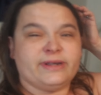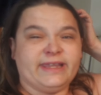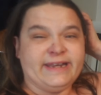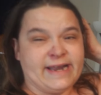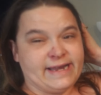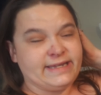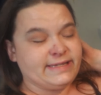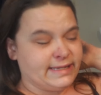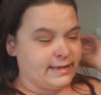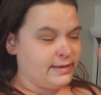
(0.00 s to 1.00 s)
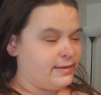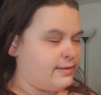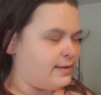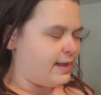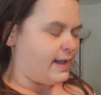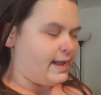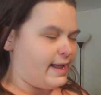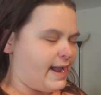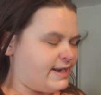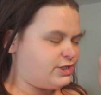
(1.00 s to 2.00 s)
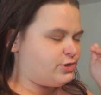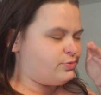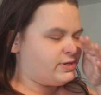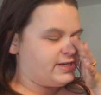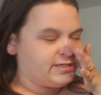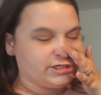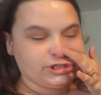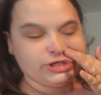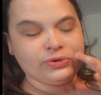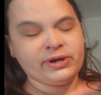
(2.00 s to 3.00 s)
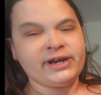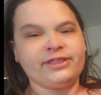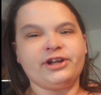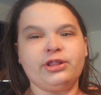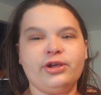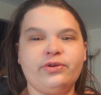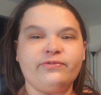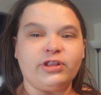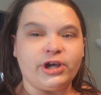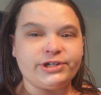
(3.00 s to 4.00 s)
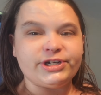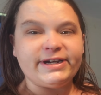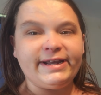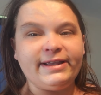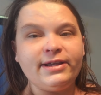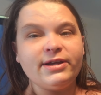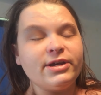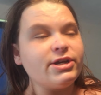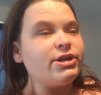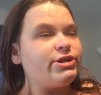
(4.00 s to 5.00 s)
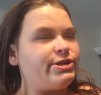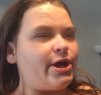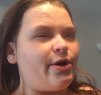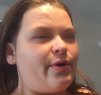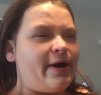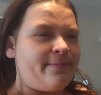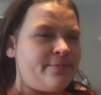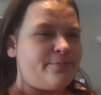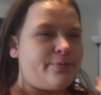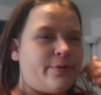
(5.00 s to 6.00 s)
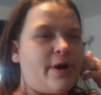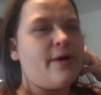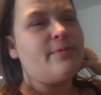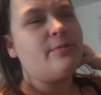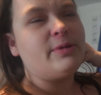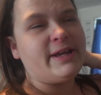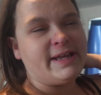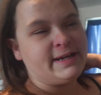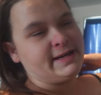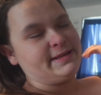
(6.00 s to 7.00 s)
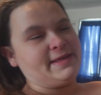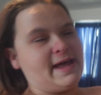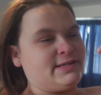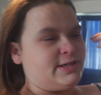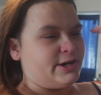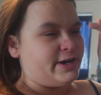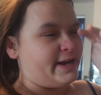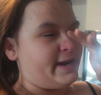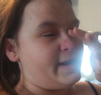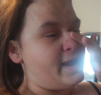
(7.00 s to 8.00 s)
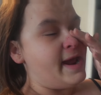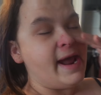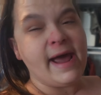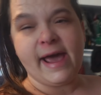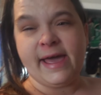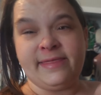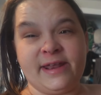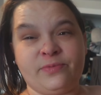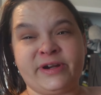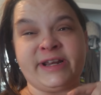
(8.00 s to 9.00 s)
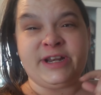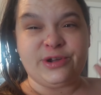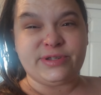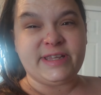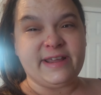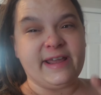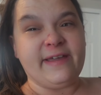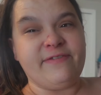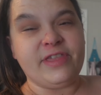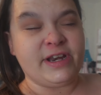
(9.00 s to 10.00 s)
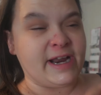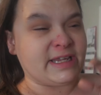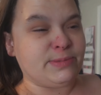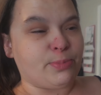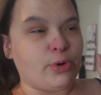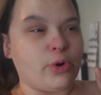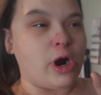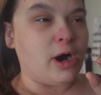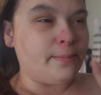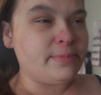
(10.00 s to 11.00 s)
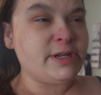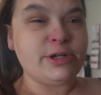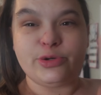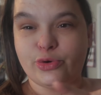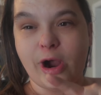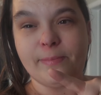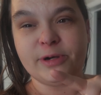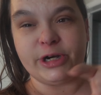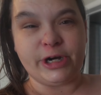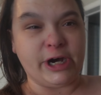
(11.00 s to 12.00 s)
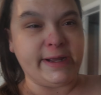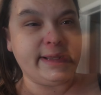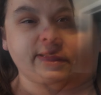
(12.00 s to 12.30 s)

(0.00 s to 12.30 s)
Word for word: really nice. I do need to do another load of laundry, so I'm probably gonna get that started, and then we're gonna go see if the next prompt dropped or not.